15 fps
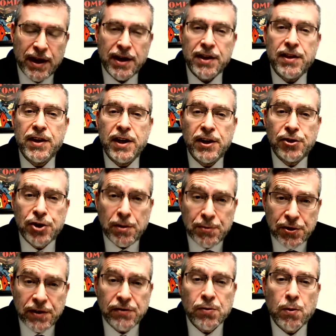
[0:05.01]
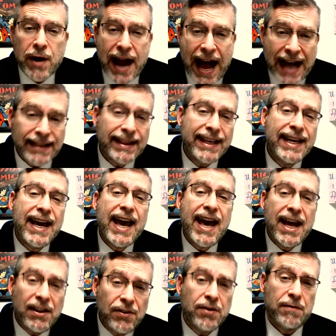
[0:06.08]
The Egyptians were at the
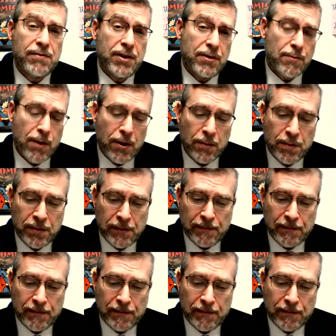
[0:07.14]
end of their rope.